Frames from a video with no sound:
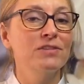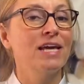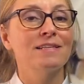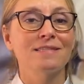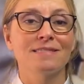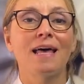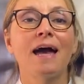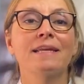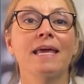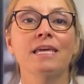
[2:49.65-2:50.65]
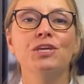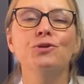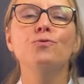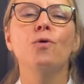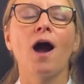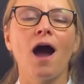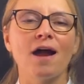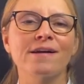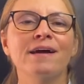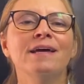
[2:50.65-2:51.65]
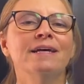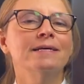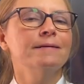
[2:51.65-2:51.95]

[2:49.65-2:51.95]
on the other side, and you are